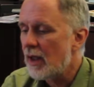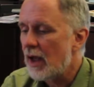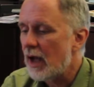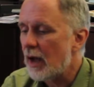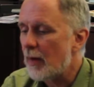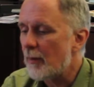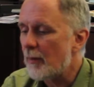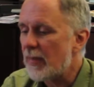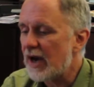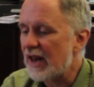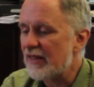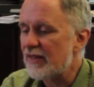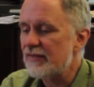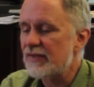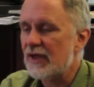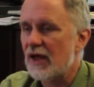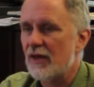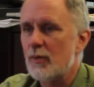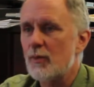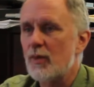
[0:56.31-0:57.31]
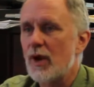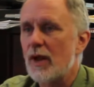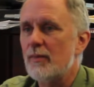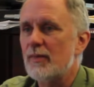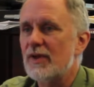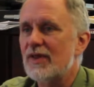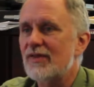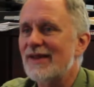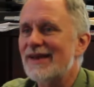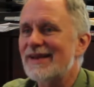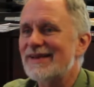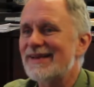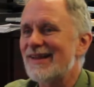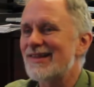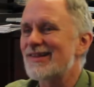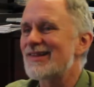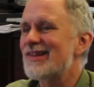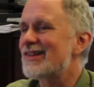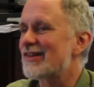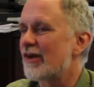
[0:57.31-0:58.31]
But I think the other problem is that it
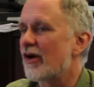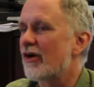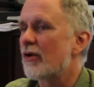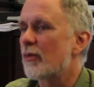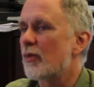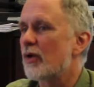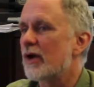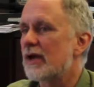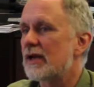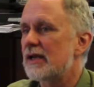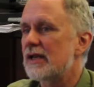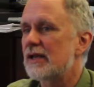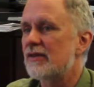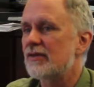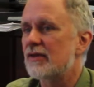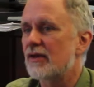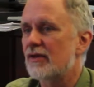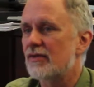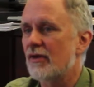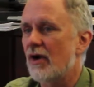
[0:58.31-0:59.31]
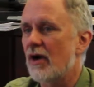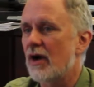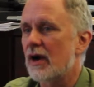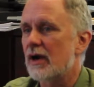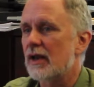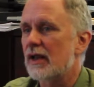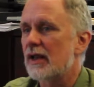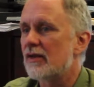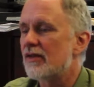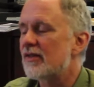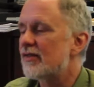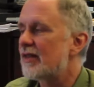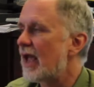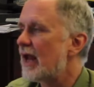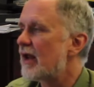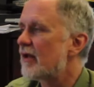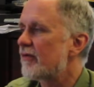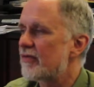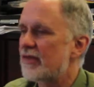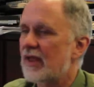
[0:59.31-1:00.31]
doesn't start where it needs to start.
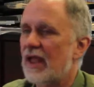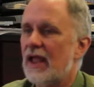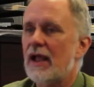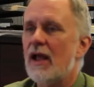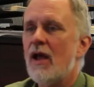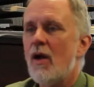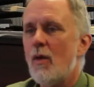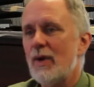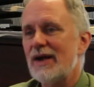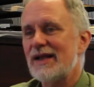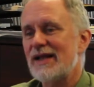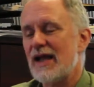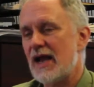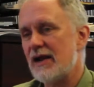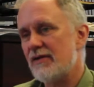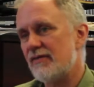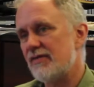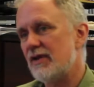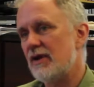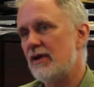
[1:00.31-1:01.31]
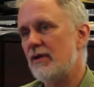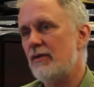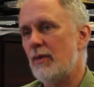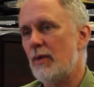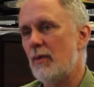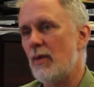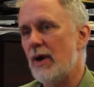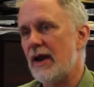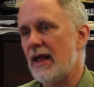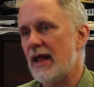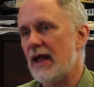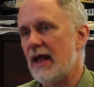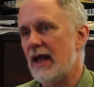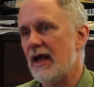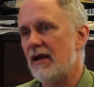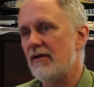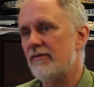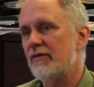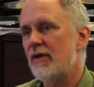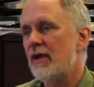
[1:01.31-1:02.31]
Instead of saying, what kind of city do we want to
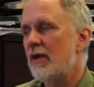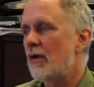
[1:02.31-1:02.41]
have?